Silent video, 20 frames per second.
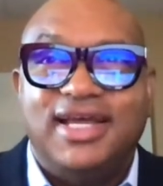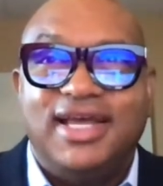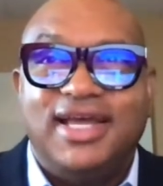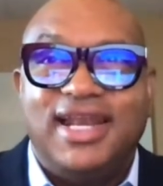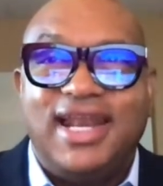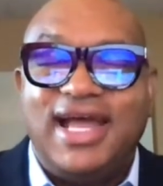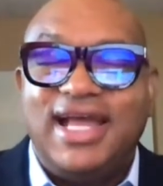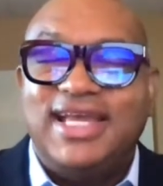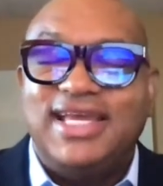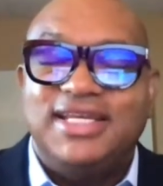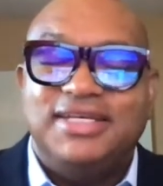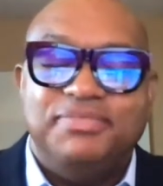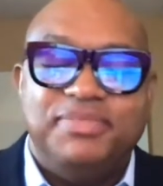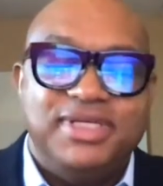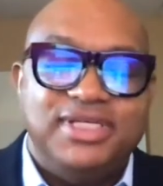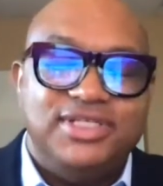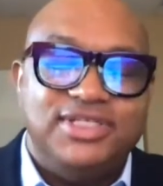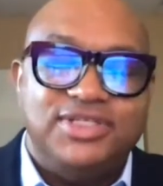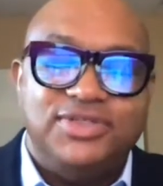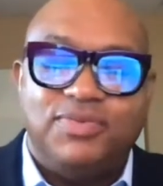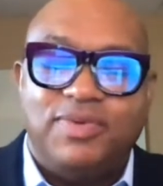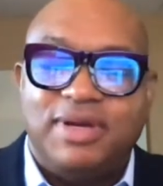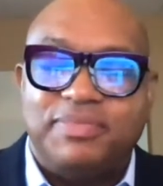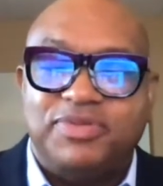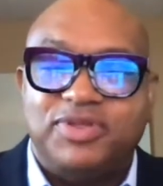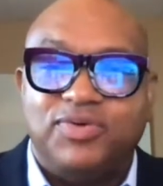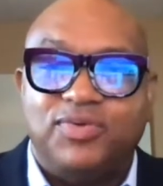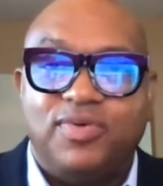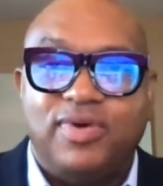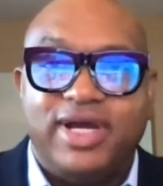And I can be
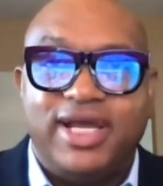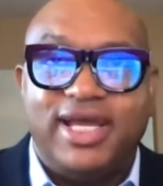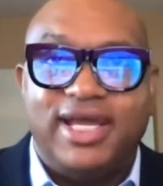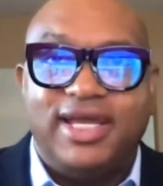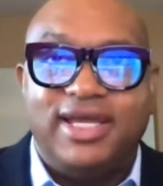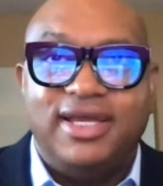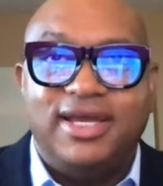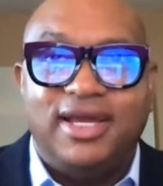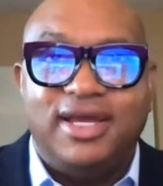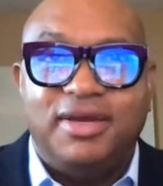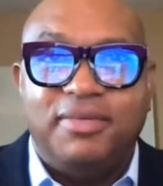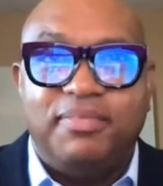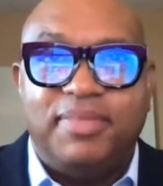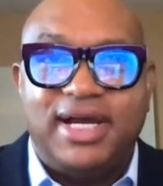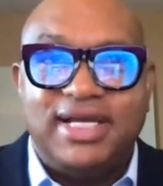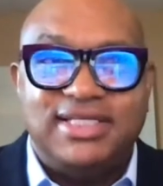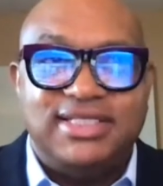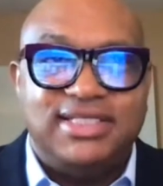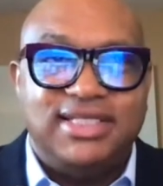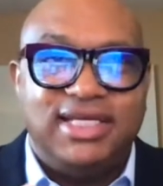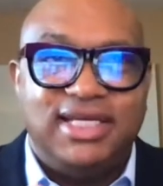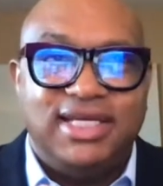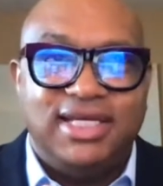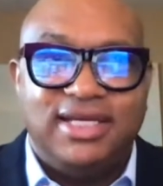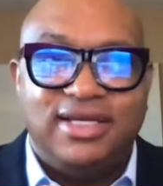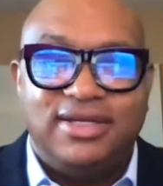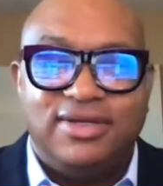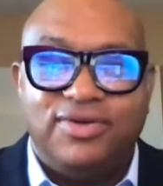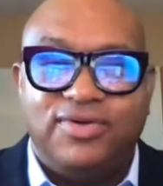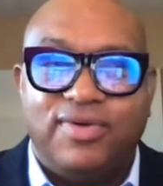swept away by
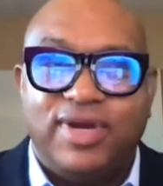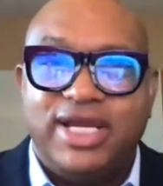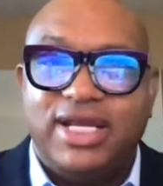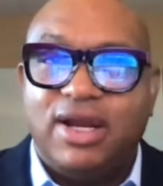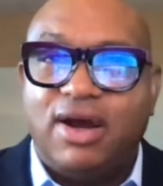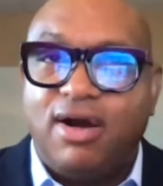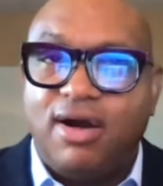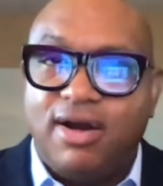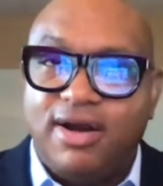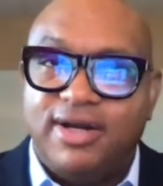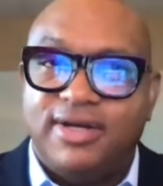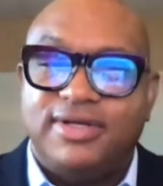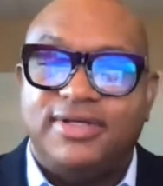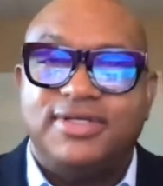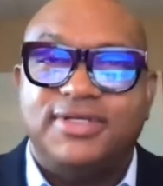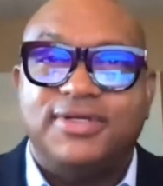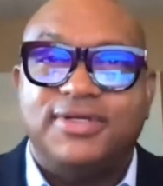seeing great art